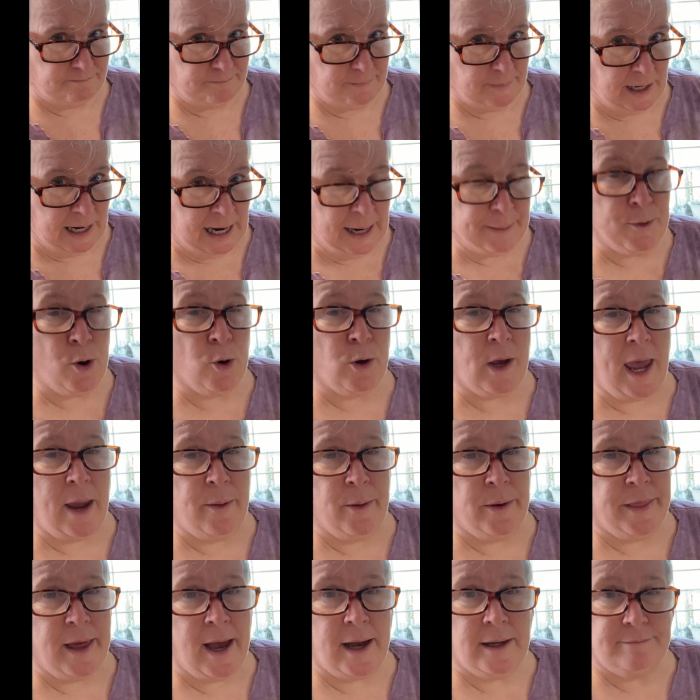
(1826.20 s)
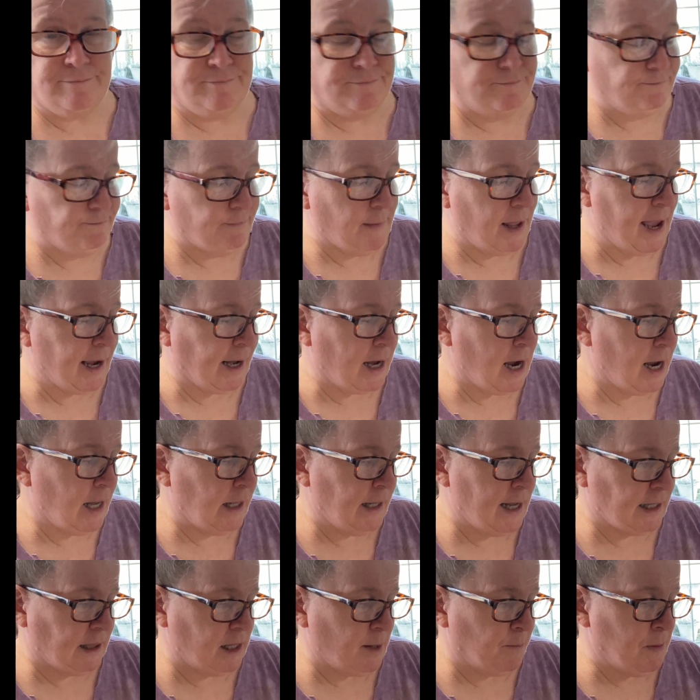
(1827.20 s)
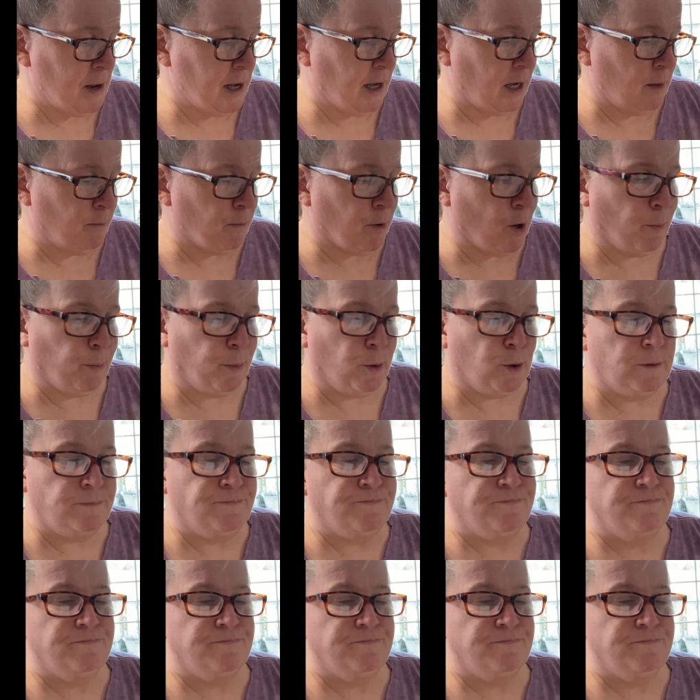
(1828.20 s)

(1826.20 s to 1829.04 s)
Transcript: I'm okay with that. I kind of like the pink and purple.